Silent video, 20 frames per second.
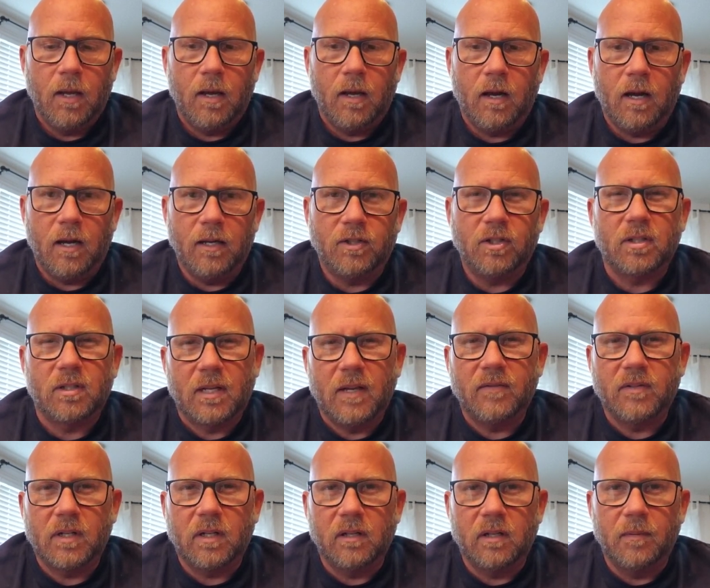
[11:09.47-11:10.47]
It just
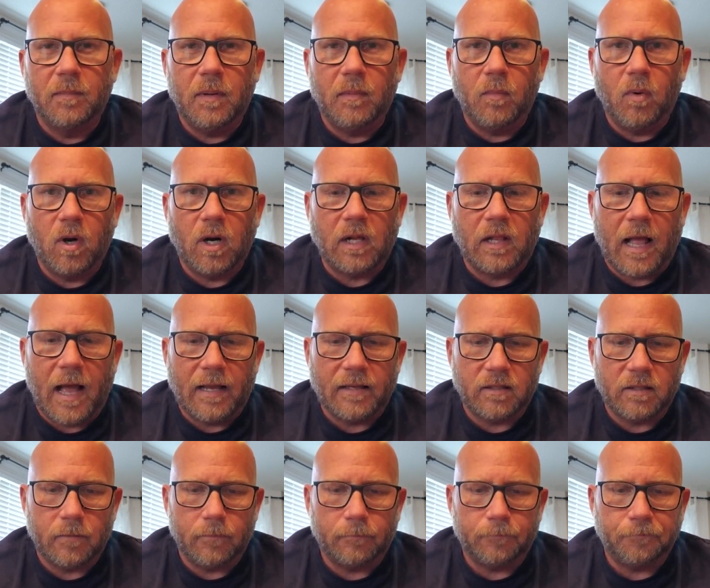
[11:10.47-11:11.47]
gives it a little bit more class.